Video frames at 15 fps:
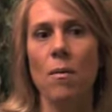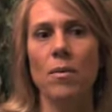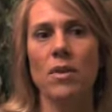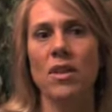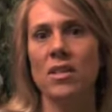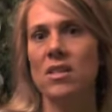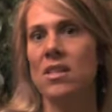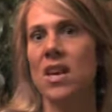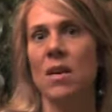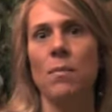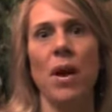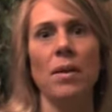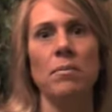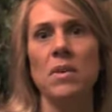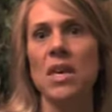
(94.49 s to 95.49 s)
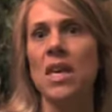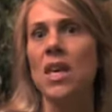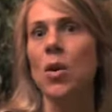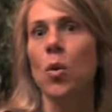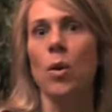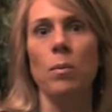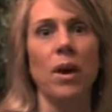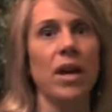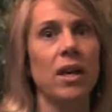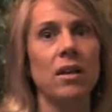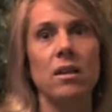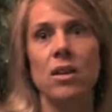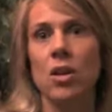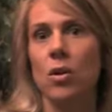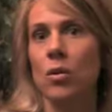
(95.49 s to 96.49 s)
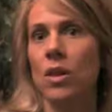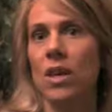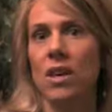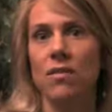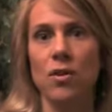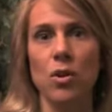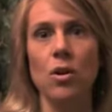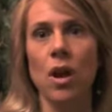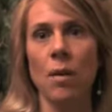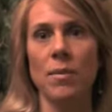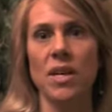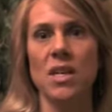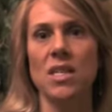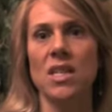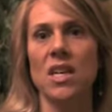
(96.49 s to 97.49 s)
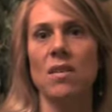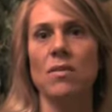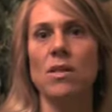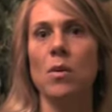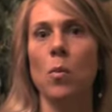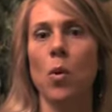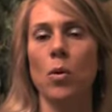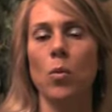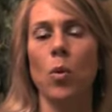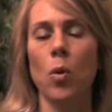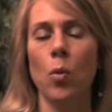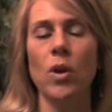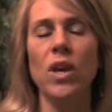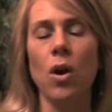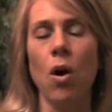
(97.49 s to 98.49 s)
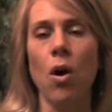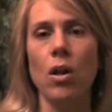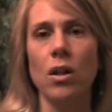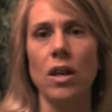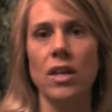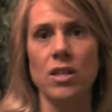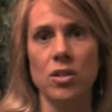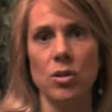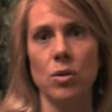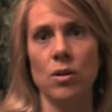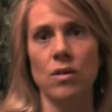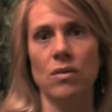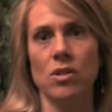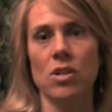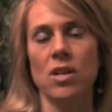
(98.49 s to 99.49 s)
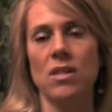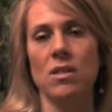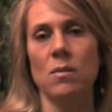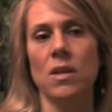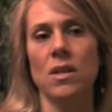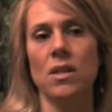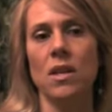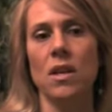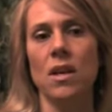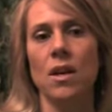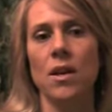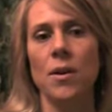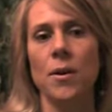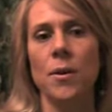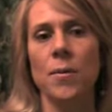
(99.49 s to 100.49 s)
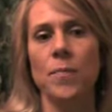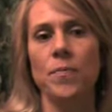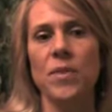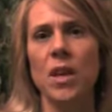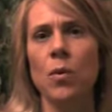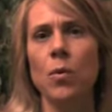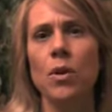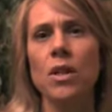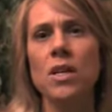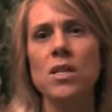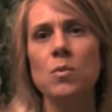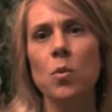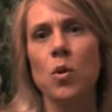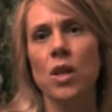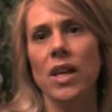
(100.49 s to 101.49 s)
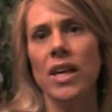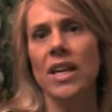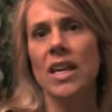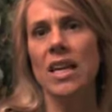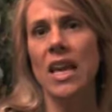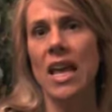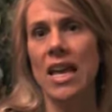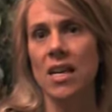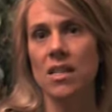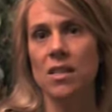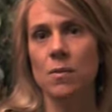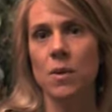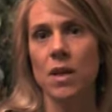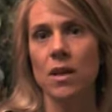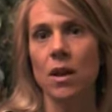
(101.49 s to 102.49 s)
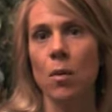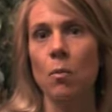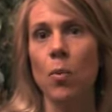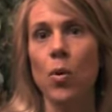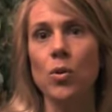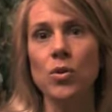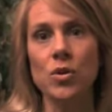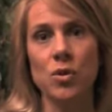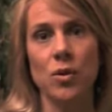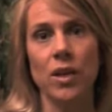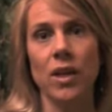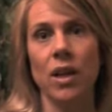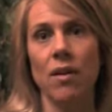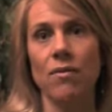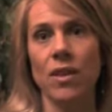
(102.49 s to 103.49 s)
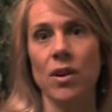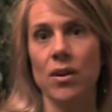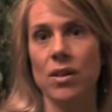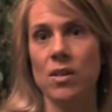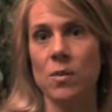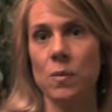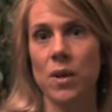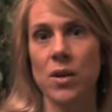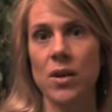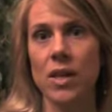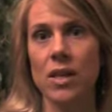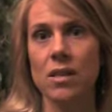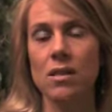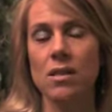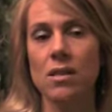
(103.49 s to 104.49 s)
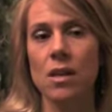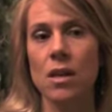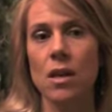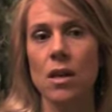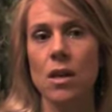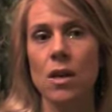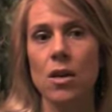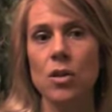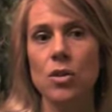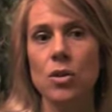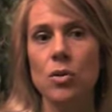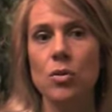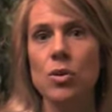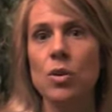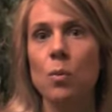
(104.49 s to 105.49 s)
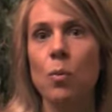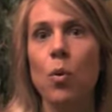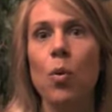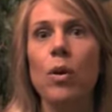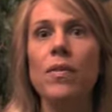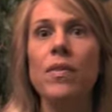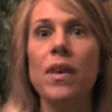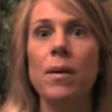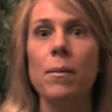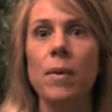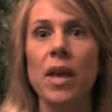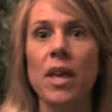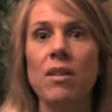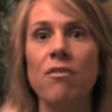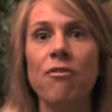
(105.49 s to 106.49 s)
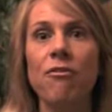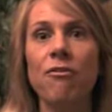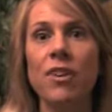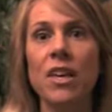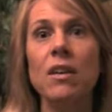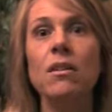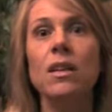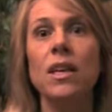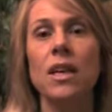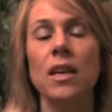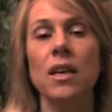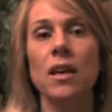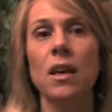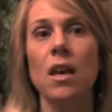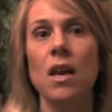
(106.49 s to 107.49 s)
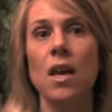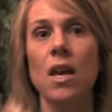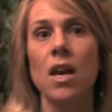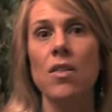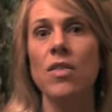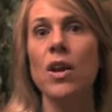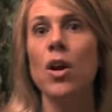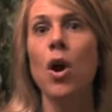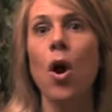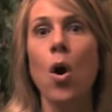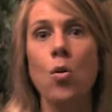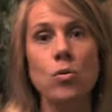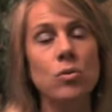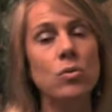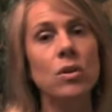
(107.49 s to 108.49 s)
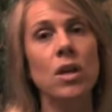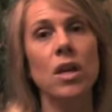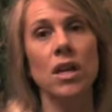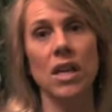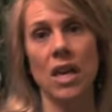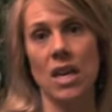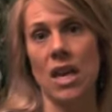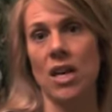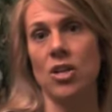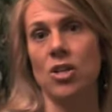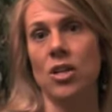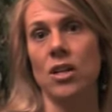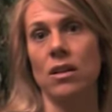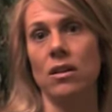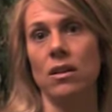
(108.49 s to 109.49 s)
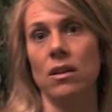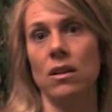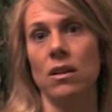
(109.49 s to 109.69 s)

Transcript: let's say by me or by, like if you're coming in to give someone what we call an intuitive adjustment, it really is more like an enhancement, a bolstering of their experience to support them in feeling their own connection